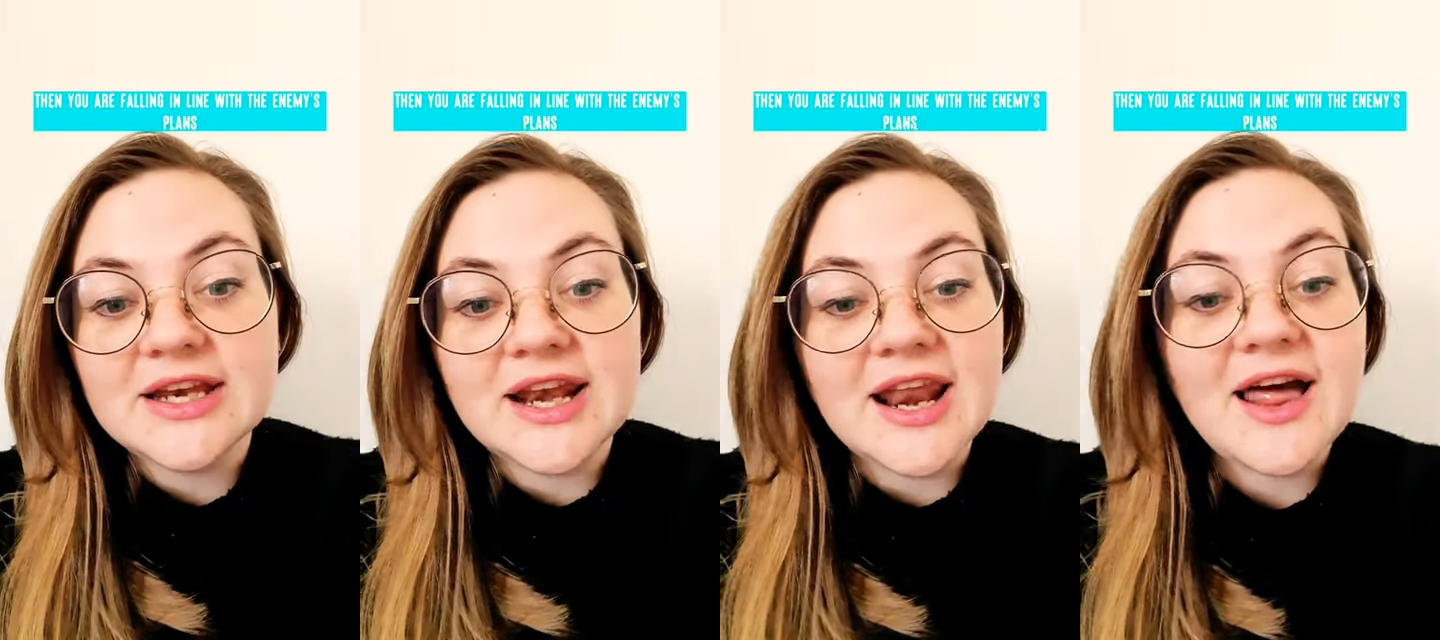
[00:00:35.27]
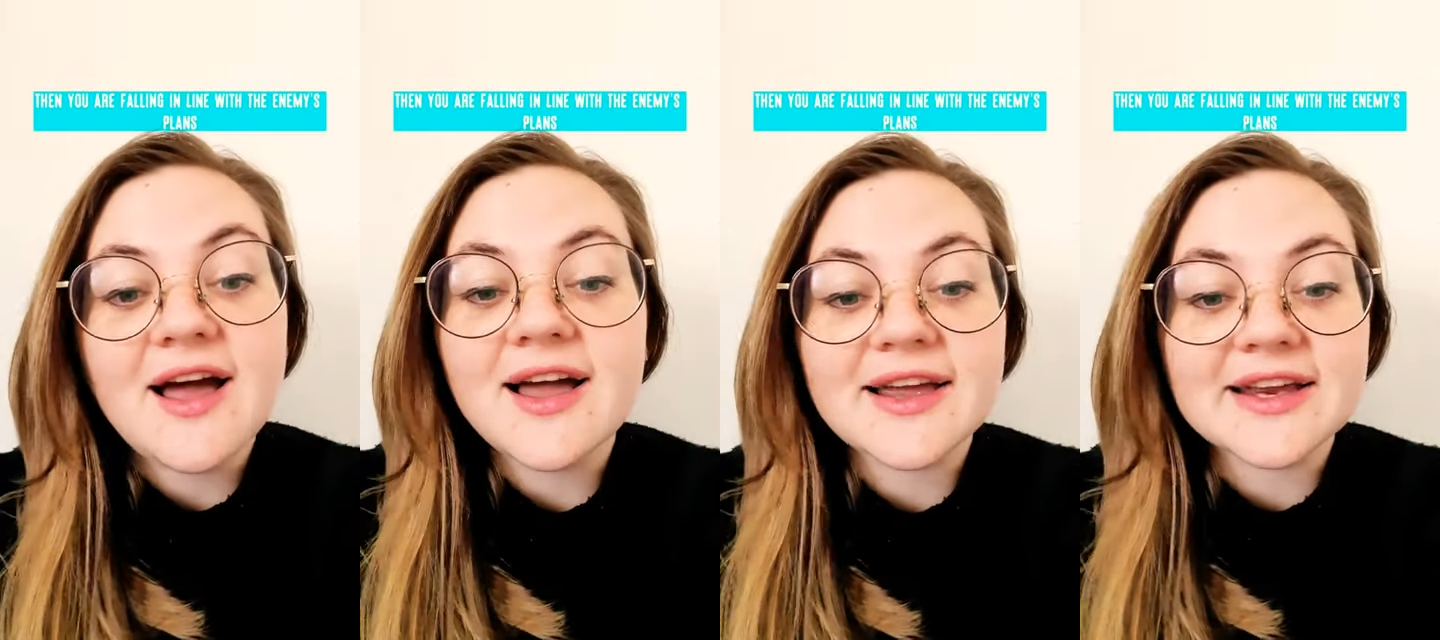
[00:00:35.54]

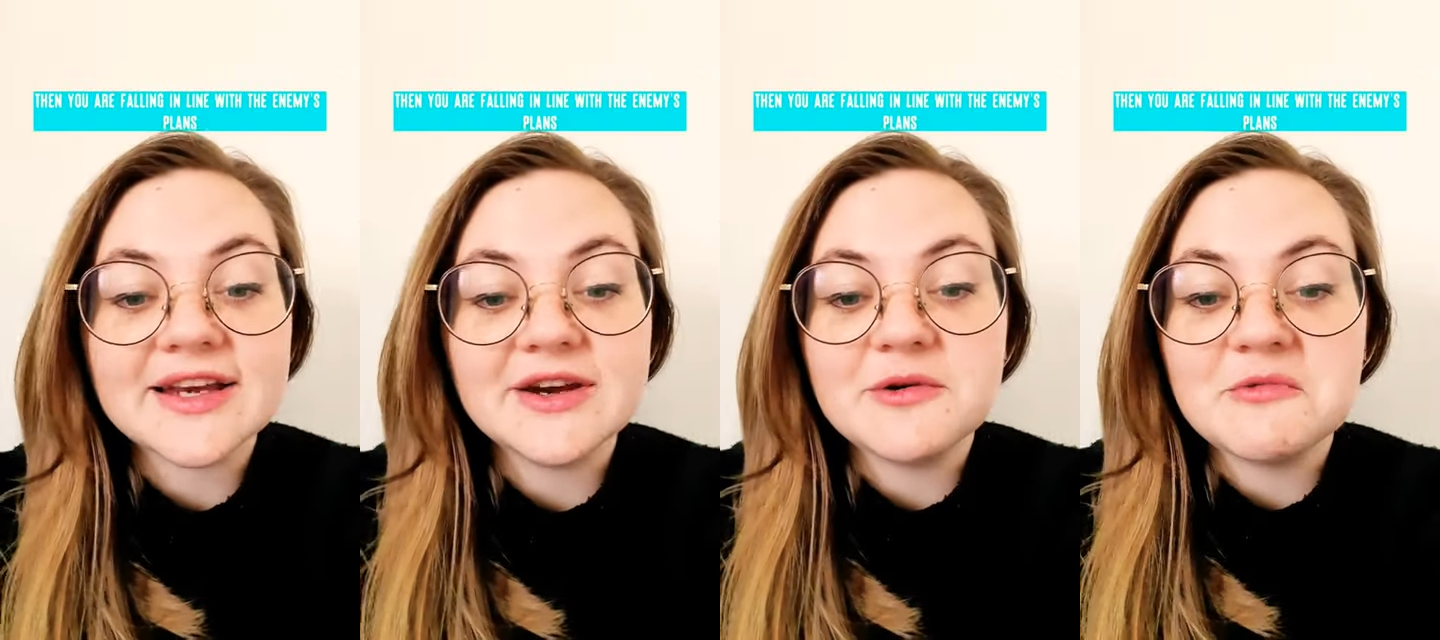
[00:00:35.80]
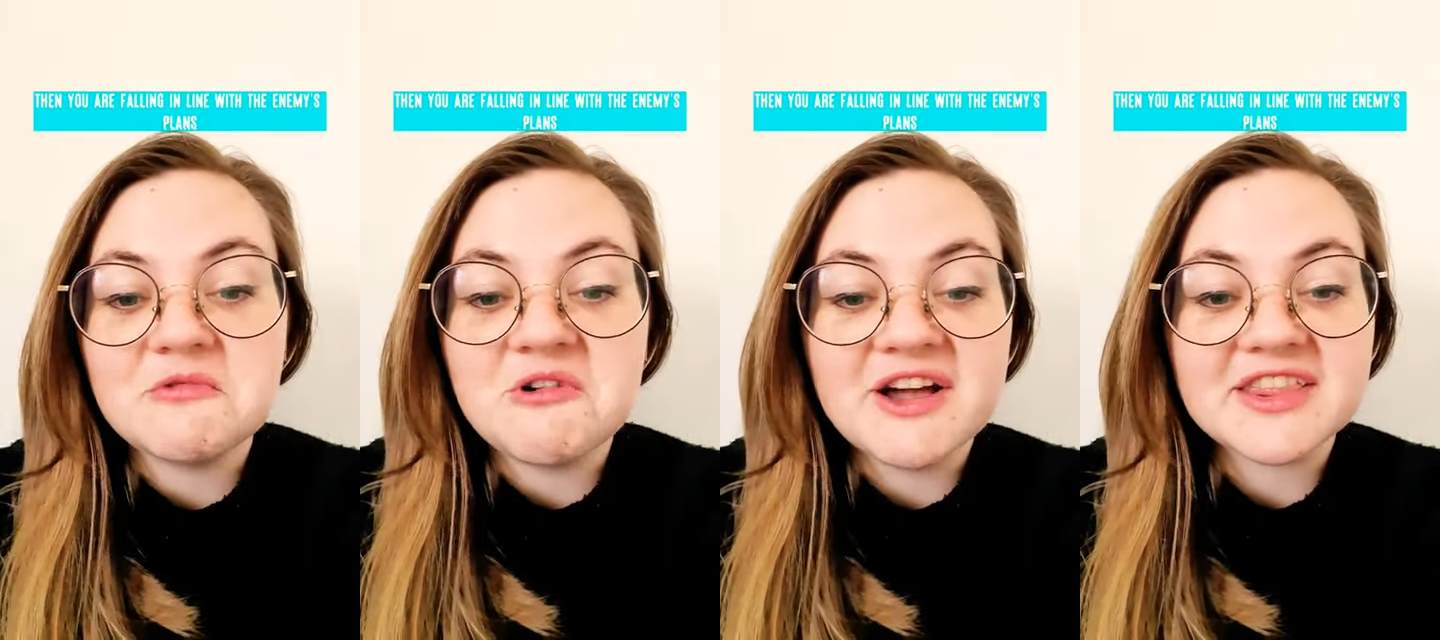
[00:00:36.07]
in line
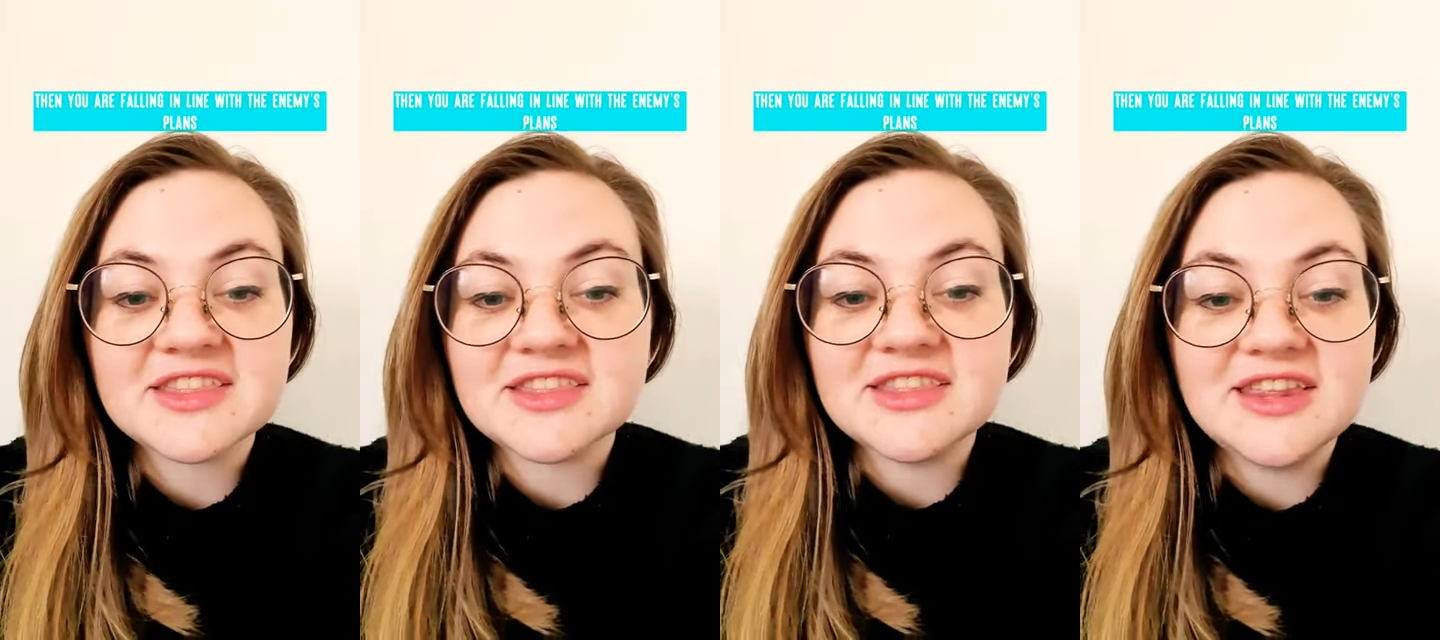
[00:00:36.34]
with